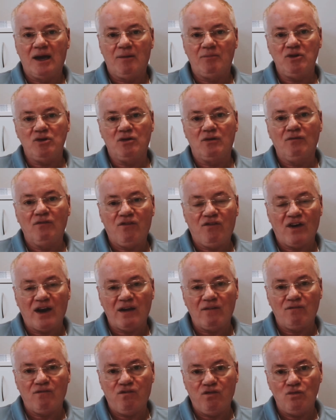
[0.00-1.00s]
You can
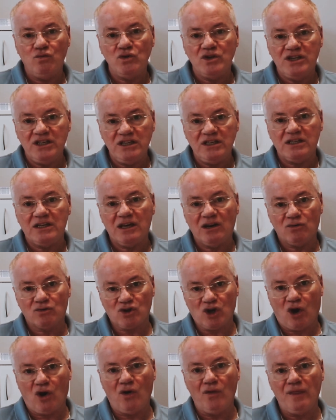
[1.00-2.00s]
find full details
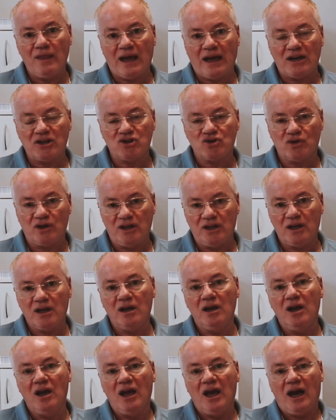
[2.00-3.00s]
on that
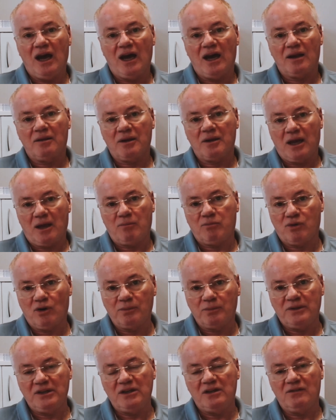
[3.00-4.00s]
training at
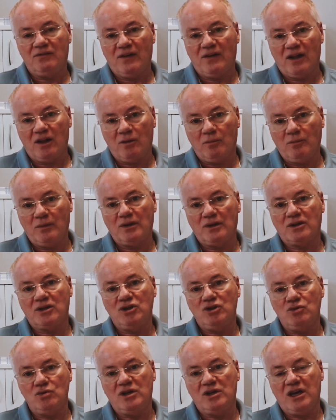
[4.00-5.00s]

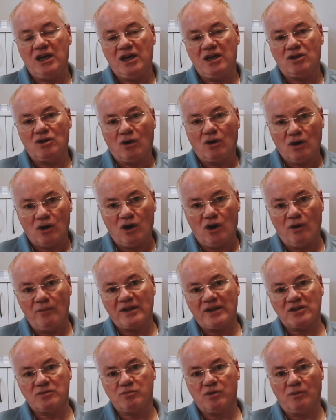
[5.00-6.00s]
propertydevelopmentuk.com.
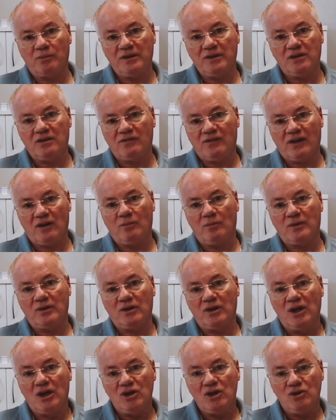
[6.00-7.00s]
That's
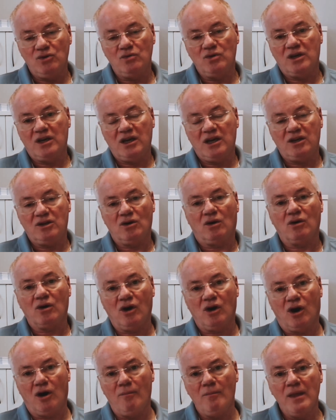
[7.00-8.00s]

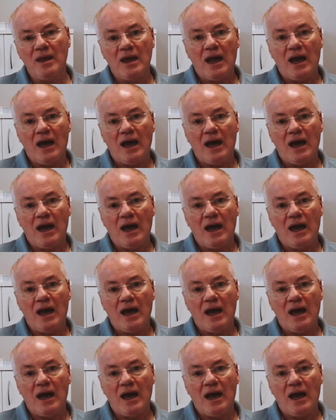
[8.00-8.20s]
propertydevelopmentuk.com.